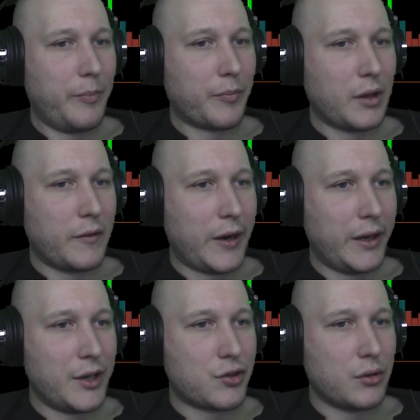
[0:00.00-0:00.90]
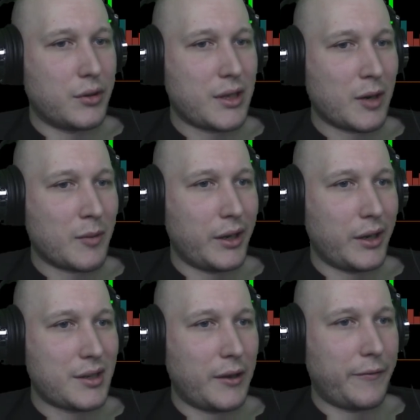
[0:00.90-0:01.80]
financial stock market
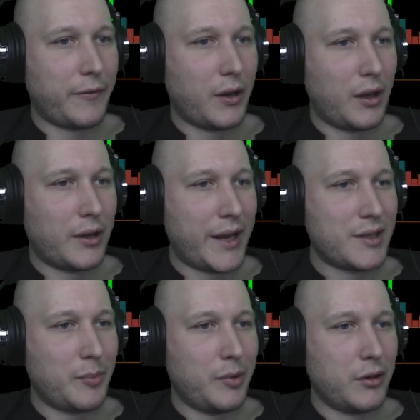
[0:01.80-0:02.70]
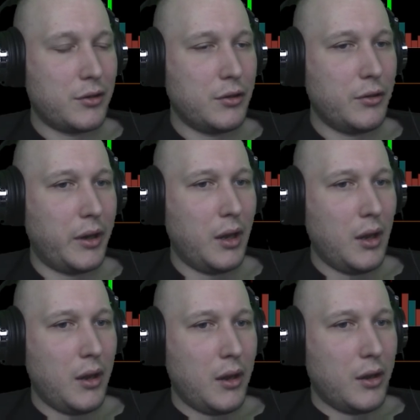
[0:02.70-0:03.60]
stuff lines up here too, and
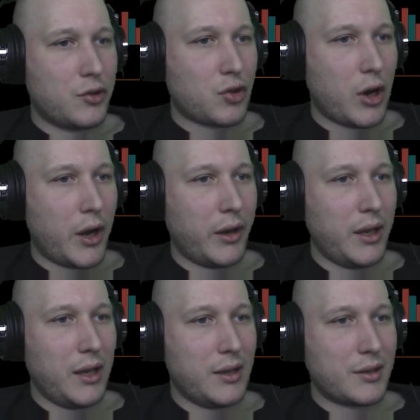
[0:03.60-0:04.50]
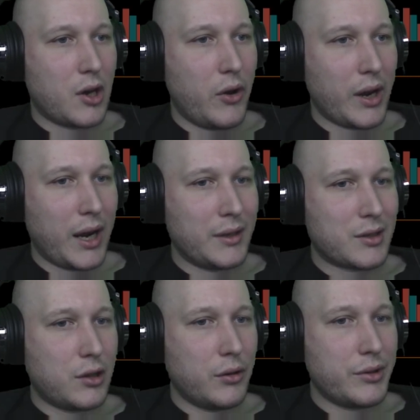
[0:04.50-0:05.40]
Tron is going
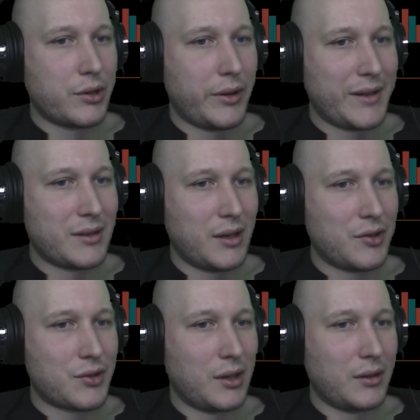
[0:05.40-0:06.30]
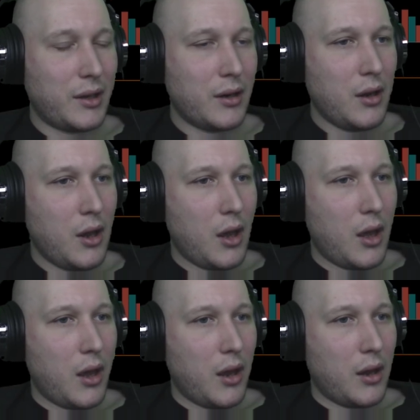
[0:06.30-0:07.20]
against those, so that's an interesting thing.
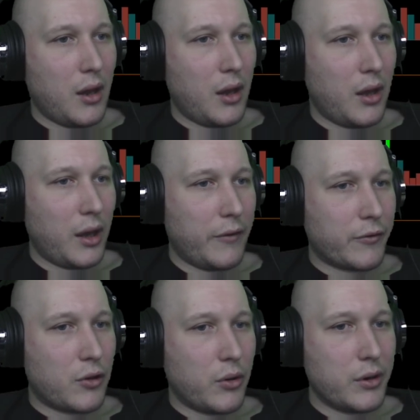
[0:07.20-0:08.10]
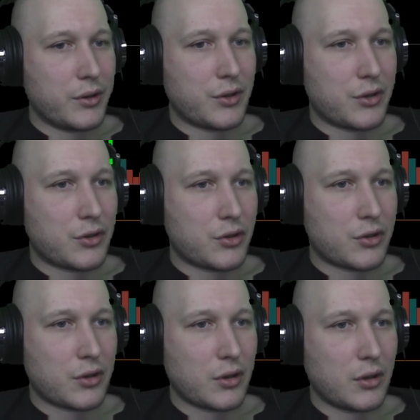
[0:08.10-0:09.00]
Of
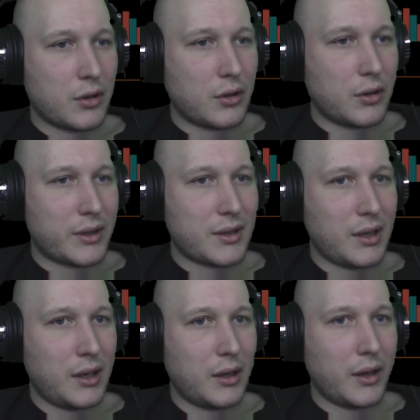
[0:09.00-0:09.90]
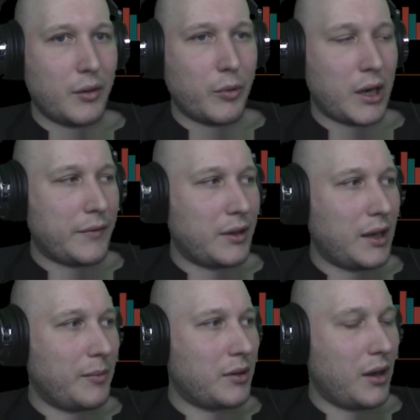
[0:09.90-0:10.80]
course, let's see, we're gonna have to
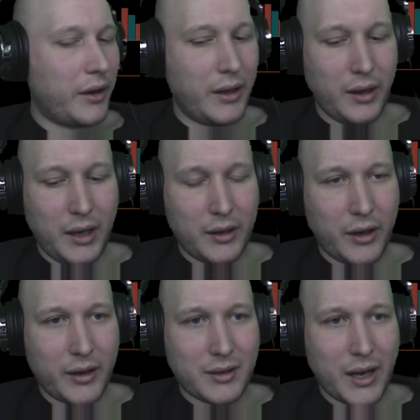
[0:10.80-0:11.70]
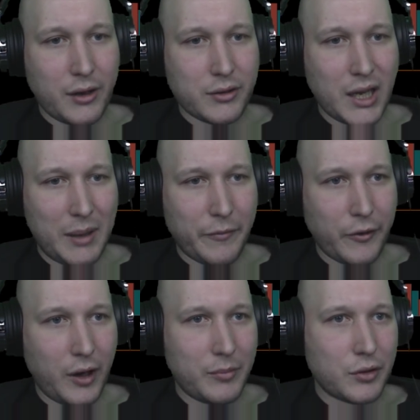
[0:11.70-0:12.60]
get on a tighter time
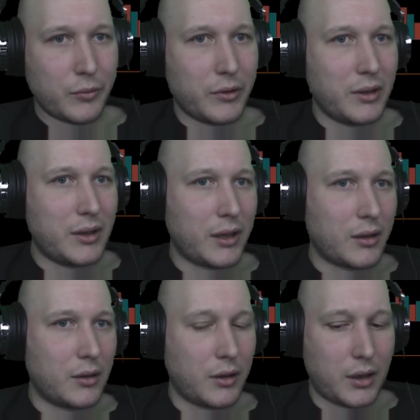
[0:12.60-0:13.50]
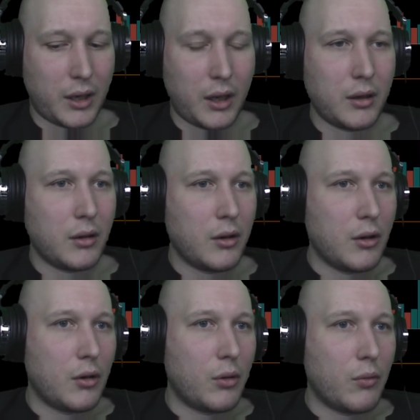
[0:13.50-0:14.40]
frame to really take a look at
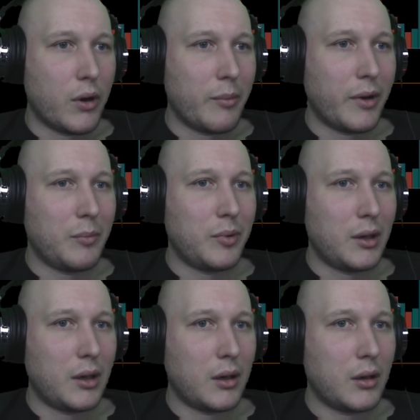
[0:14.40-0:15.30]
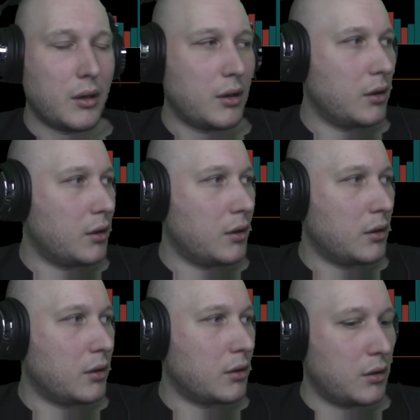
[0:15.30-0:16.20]
what might be
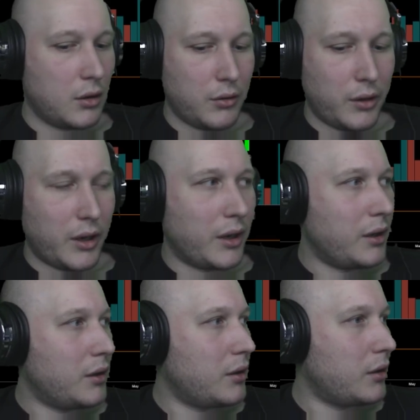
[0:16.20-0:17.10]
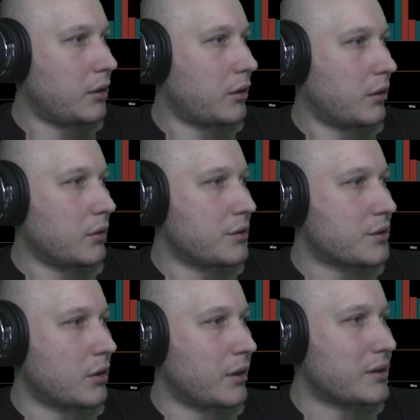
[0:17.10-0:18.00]
going on here.
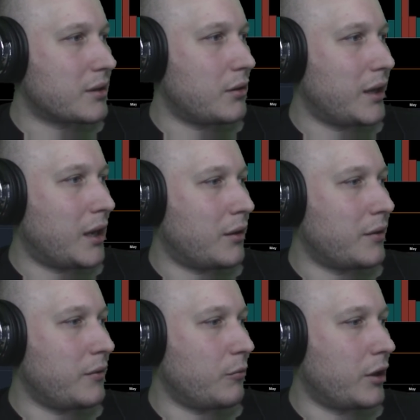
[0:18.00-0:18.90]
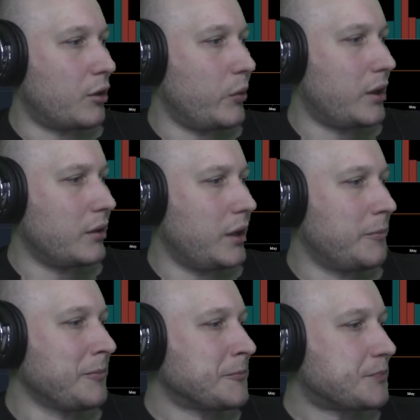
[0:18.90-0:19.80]
So let's go down, we're on the weekly.
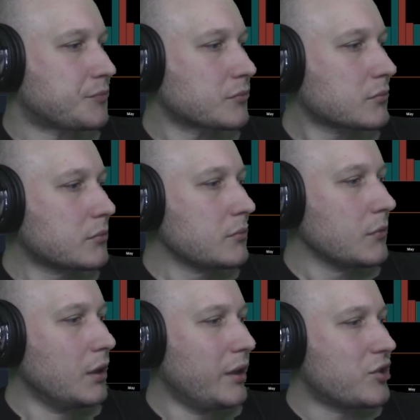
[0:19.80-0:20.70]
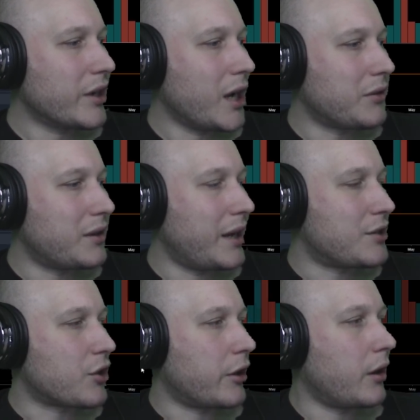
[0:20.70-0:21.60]
Let's check out the day
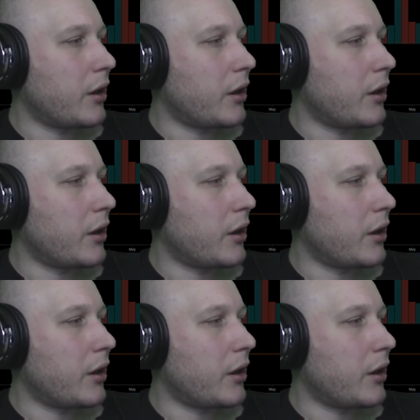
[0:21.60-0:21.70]
chart.